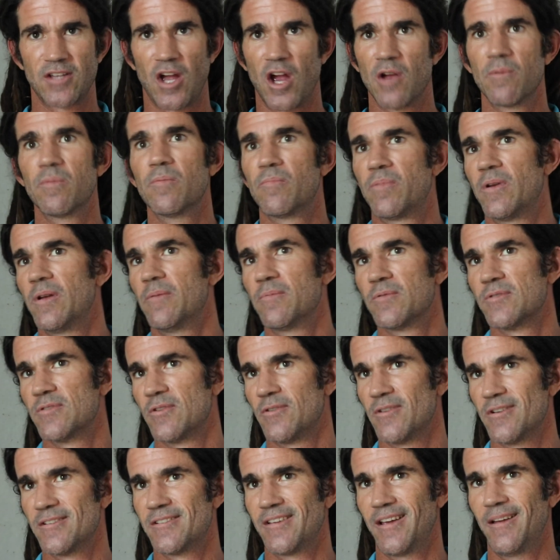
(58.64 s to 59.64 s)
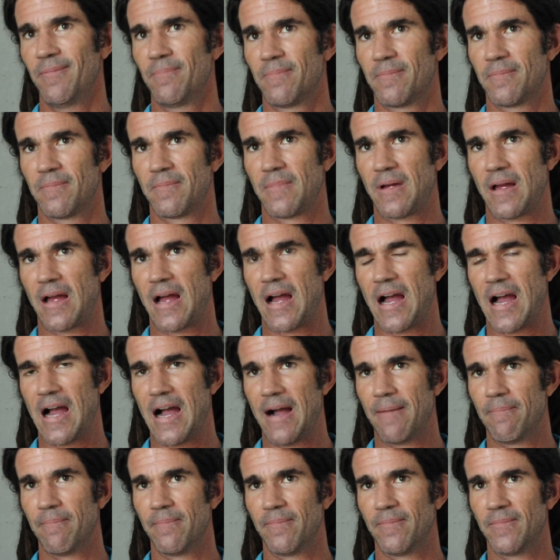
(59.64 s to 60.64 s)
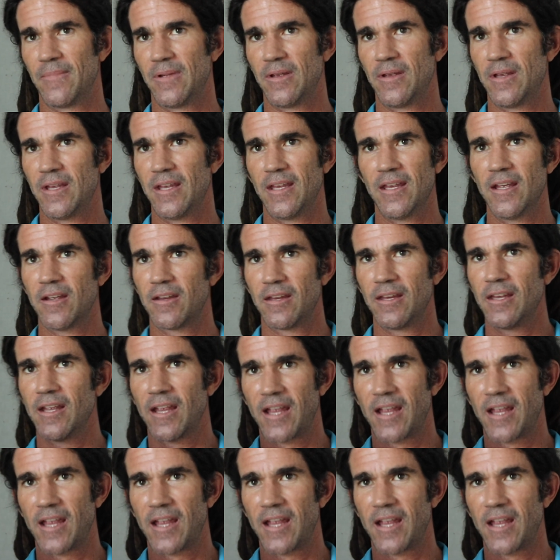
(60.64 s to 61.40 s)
open, which awesome. Um, you, you